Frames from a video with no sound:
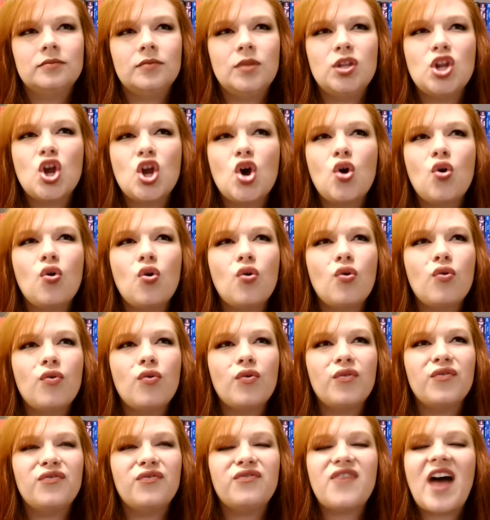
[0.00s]
no
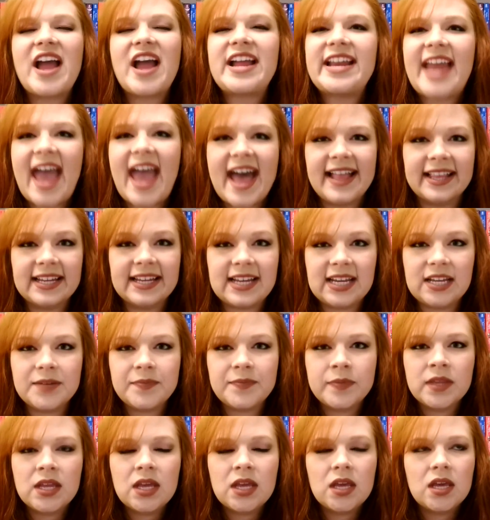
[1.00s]
finality.
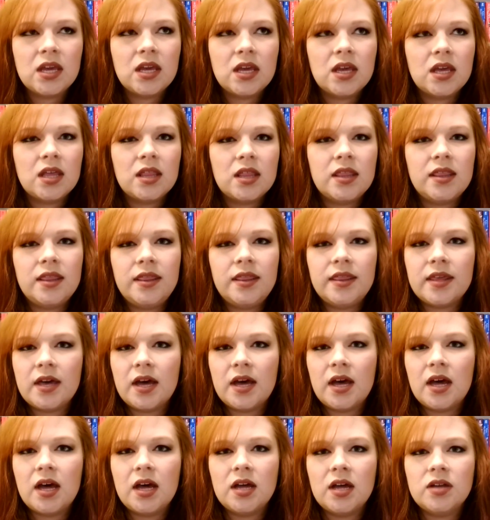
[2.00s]

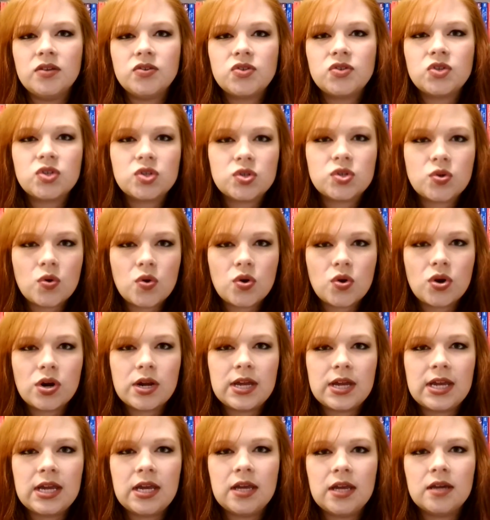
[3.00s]
The
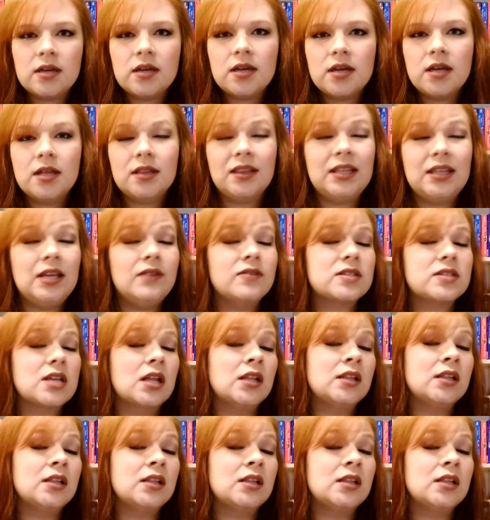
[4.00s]
story leaves a